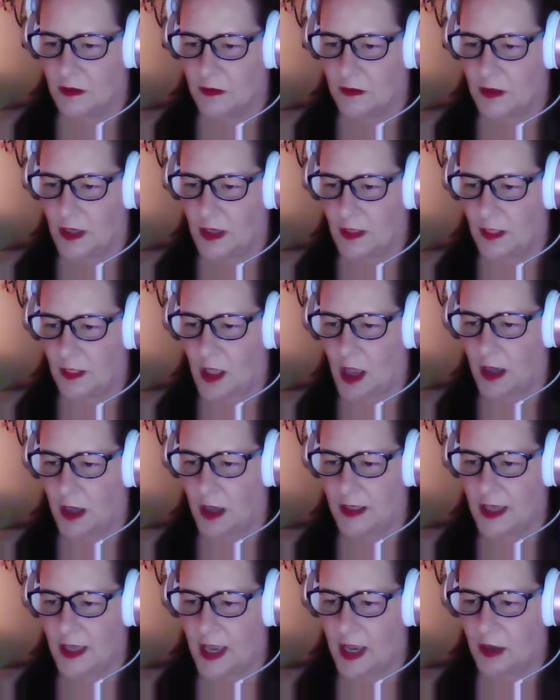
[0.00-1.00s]
Okay,
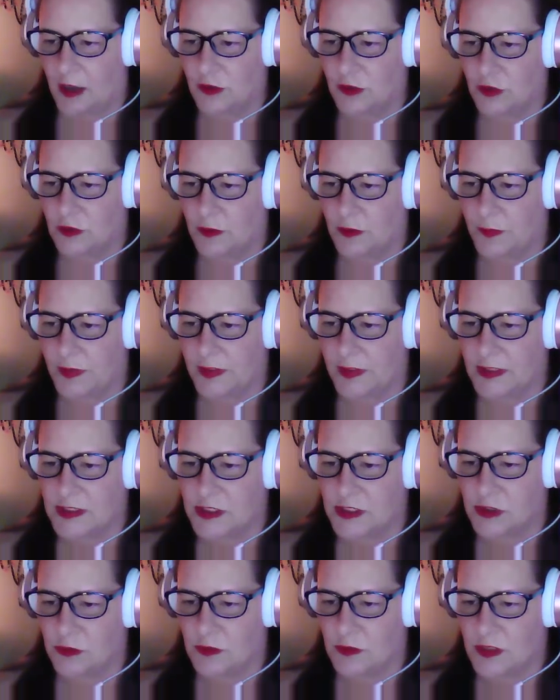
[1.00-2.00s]
Lottie, how do the police
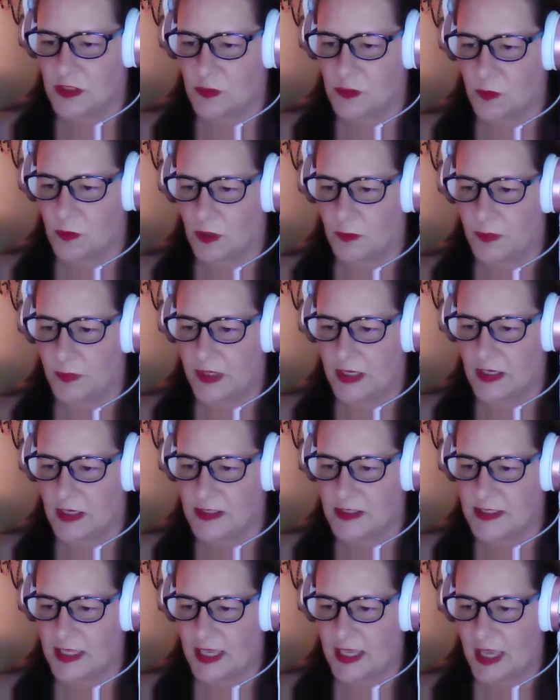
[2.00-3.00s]
do this work? Because
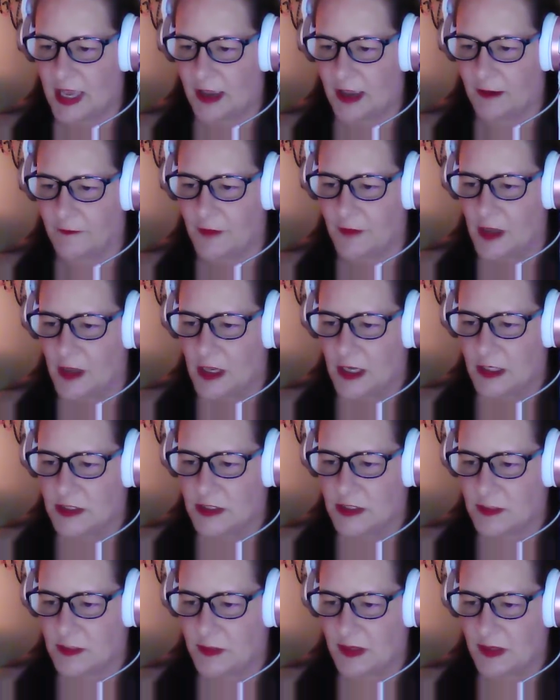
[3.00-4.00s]
they have
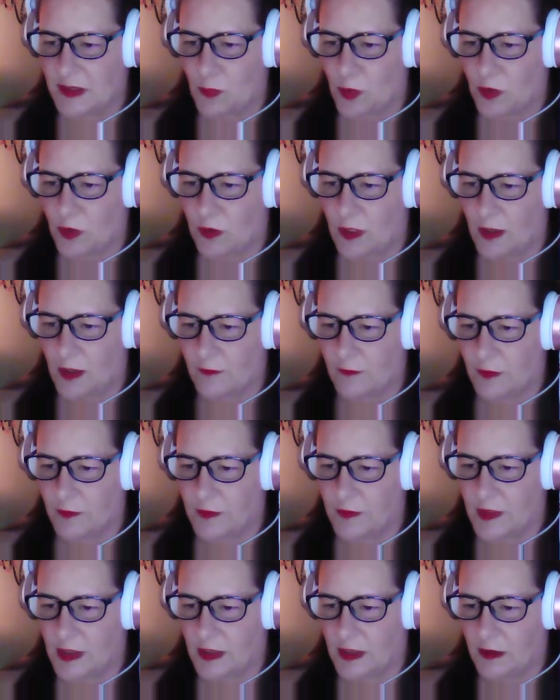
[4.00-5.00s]
to be more clever
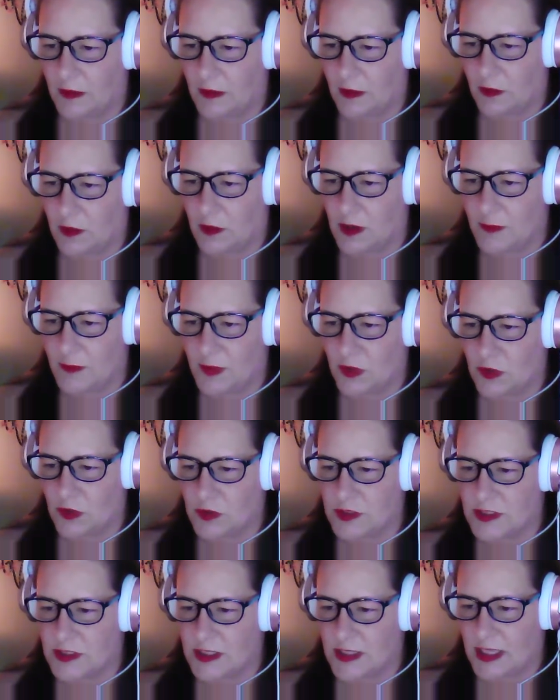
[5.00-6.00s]
than the
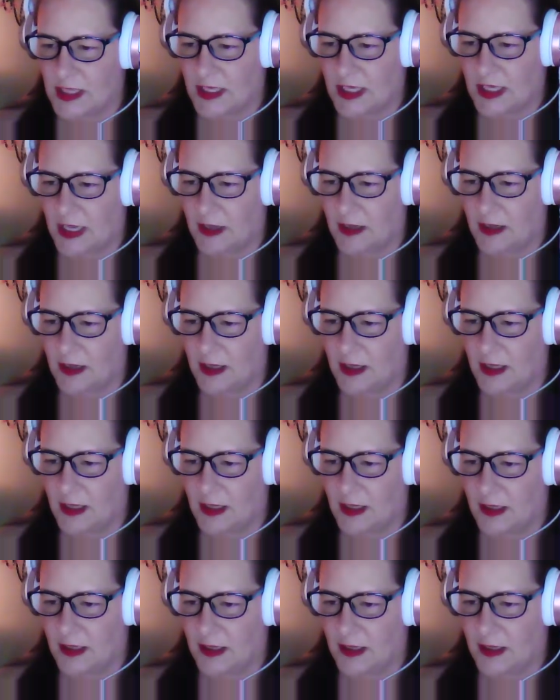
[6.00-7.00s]
criminals, and they
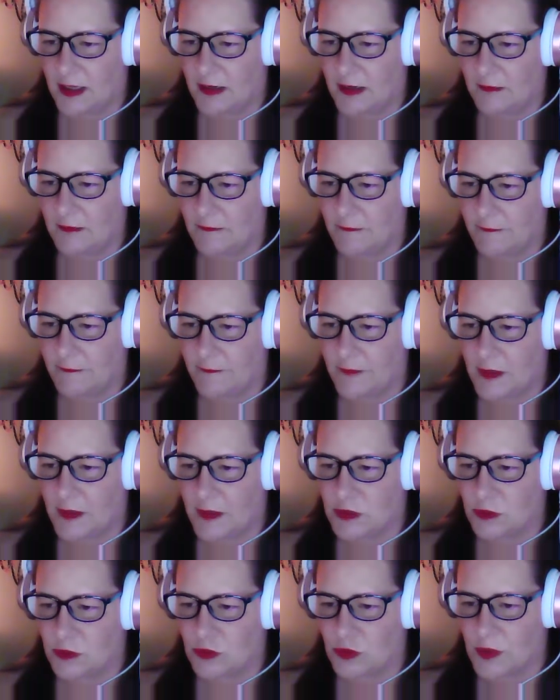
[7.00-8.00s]
gave
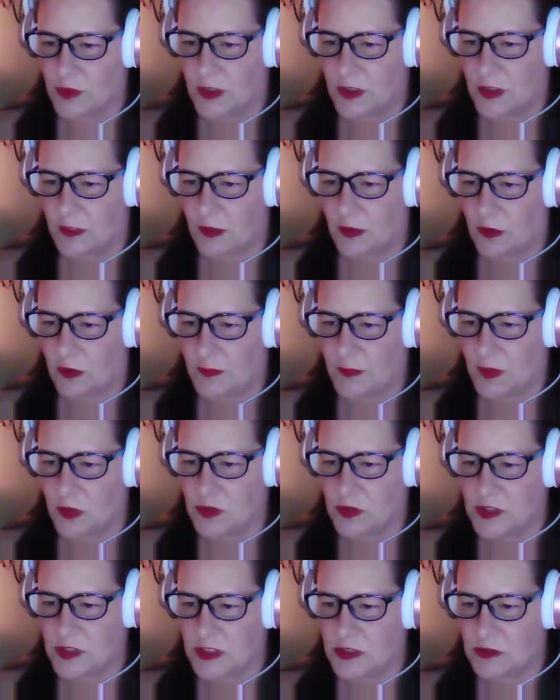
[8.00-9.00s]
to trick the
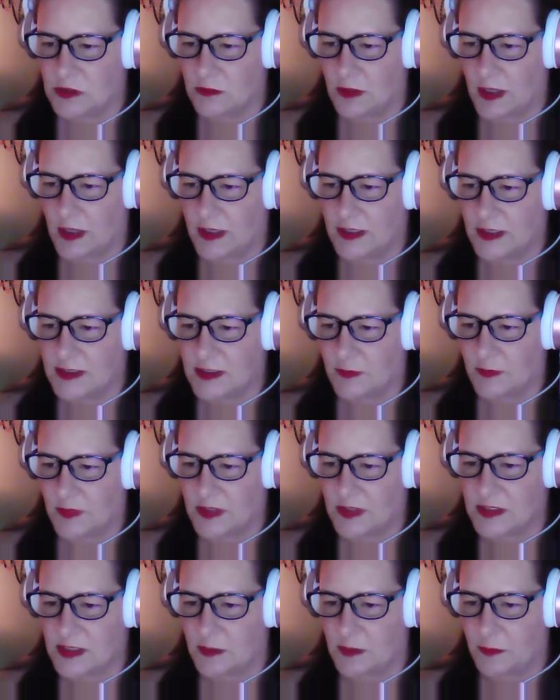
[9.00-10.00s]
criminals into letting
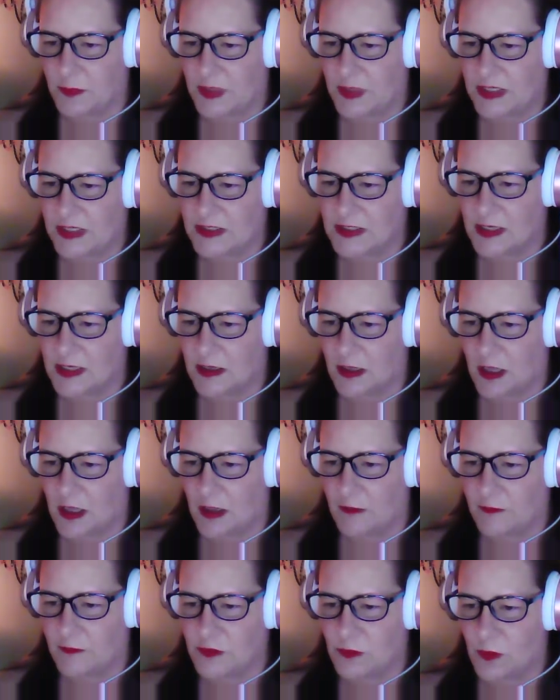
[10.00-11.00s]
something slip peace and
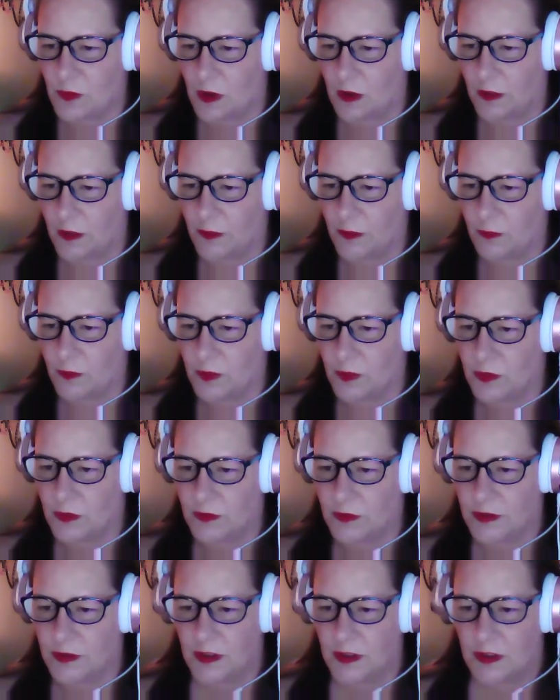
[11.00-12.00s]
love to all the
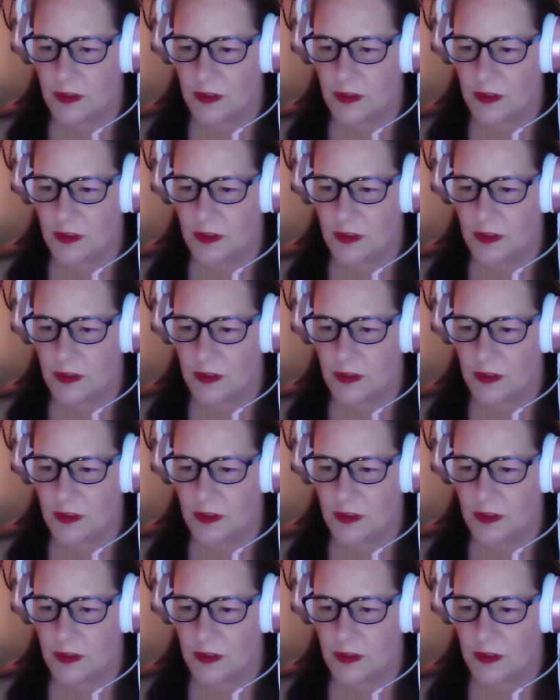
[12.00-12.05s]
world.